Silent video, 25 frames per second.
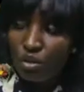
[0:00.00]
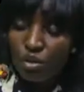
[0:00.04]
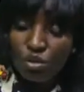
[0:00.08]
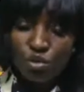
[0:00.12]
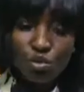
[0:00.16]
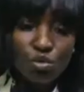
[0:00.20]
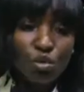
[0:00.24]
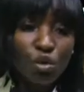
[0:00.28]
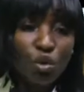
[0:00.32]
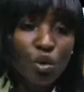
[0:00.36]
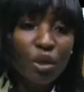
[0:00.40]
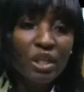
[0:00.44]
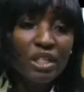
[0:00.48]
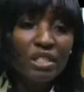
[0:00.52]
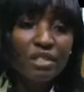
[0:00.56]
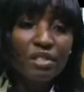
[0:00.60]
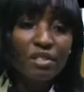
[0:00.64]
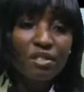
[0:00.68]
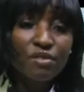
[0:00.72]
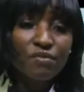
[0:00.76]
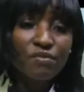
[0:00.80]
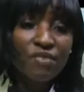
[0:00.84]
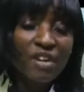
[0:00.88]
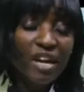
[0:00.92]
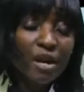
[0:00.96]
So it
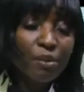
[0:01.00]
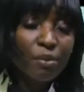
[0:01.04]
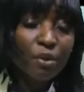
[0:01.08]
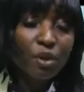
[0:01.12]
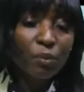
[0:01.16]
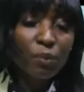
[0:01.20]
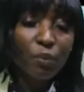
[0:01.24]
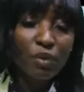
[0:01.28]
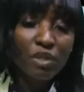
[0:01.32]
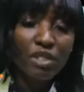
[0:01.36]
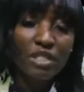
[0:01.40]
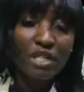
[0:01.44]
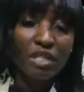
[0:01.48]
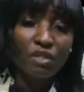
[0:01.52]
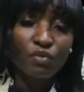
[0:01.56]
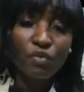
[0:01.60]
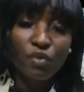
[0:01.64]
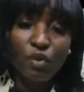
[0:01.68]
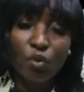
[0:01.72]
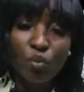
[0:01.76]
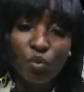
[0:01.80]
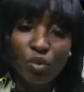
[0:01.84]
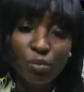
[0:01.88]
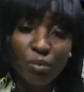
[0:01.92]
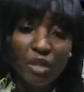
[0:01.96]
is very important
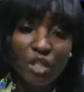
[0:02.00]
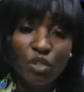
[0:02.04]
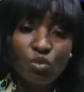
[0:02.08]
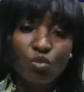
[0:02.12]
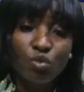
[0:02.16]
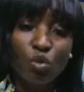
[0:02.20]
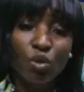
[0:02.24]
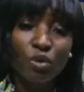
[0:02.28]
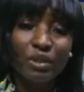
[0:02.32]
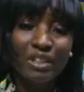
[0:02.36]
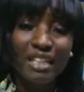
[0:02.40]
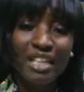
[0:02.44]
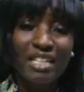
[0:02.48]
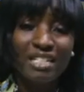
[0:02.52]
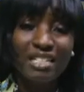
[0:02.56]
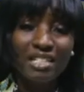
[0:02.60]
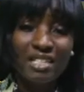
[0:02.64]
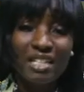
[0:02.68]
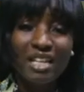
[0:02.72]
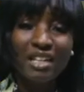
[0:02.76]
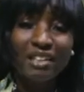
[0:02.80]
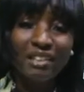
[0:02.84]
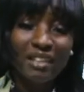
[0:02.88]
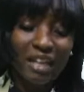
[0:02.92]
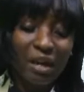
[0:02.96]
for women to
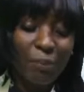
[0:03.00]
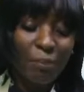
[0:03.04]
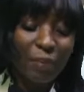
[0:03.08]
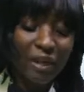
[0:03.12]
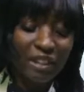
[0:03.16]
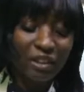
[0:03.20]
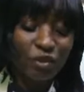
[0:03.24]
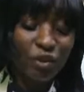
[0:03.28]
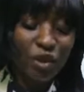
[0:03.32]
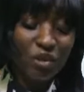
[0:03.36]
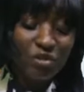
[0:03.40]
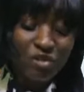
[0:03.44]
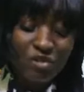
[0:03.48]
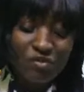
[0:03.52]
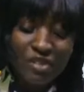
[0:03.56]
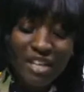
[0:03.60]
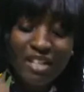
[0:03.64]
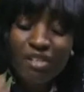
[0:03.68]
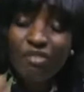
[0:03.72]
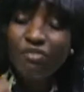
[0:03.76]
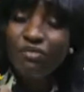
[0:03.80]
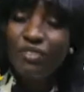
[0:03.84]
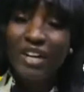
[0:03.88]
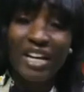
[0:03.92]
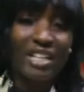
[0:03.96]
understand that particular, it's
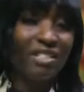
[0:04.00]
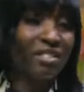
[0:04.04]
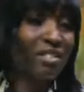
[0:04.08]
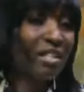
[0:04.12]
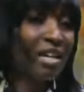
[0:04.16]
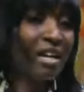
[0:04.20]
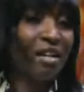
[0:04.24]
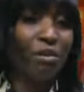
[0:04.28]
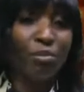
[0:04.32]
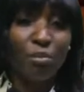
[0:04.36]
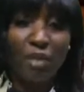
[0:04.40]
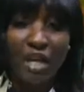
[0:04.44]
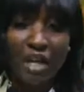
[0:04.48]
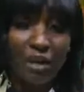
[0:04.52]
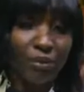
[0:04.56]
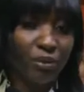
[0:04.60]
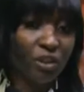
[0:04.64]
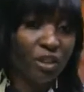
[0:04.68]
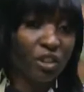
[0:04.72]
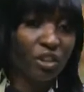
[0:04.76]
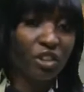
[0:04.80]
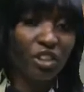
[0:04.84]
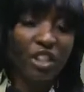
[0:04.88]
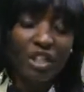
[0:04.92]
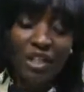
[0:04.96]
very vital in
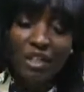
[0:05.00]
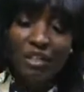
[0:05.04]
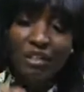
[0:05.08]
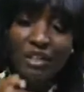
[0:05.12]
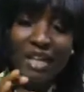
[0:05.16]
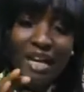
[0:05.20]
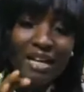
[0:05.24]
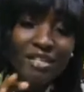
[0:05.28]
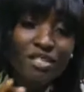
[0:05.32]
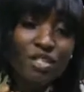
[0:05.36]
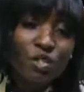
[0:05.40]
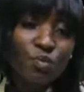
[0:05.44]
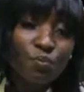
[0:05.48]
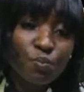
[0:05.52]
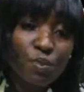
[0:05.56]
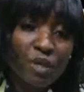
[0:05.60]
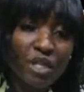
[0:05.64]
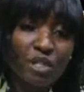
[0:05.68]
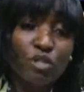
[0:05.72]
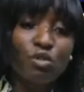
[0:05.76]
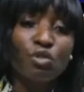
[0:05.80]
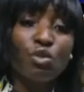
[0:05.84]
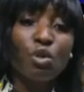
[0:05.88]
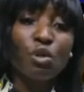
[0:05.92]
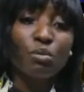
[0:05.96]
marriage, that
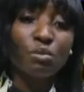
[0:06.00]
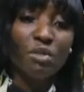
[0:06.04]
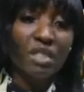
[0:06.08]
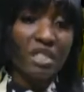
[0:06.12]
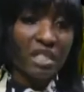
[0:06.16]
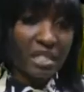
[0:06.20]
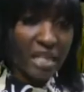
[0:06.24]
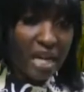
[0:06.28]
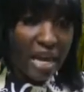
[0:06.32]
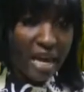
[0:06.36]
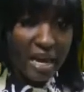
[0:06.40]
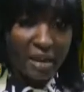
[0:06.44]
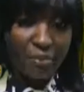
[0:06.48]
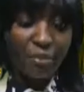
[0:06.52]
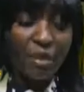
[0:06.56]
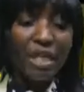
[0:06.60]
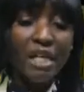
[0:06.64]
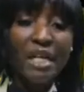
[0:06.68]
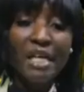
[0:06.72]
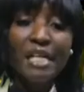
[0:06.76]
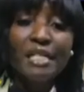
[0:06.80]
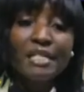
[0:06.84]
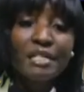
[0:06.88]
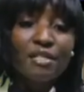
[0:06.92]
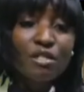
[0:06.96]
space sometime.
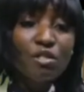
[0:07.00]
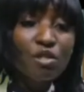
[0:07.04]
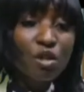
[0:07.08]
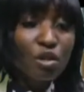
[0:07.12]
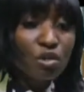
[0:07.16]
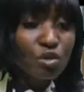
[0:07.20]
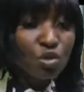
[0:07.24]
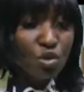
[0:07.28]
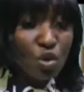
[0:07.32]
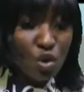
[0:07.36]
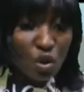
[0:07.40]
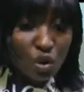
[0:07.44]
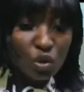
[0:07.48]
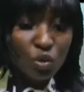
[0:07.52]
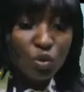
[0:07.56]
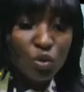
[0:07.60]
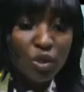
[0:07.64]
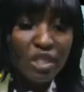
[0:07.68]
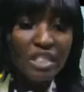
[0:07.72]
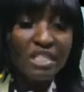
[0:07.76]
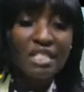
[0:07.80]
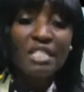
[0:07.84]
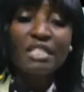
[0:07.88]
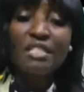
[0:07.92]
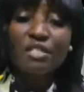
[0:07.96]
It is not
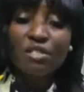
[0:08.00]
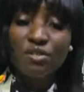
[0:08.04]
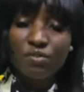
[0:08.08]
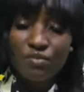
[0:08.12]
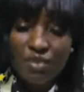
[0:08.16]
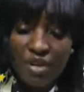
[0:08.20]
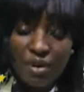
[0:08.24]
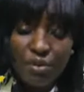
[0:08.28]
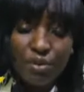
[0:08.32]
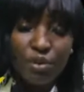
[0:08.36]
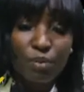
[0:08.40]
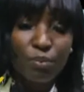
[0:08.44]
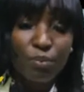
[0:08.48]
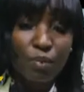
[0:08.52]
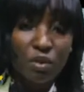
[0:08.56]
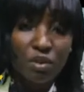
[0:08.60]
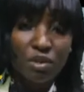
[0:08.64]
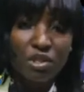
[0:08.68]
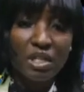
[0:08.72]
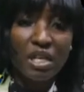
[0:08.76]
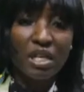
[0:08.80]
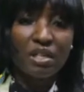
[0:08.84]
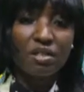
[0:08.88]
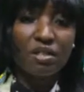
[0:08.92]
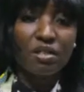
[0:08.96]
always, it is very
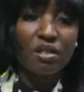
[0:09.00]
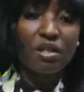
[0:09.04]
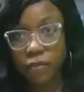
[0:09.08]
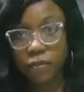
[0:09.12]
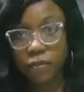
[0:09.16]
important.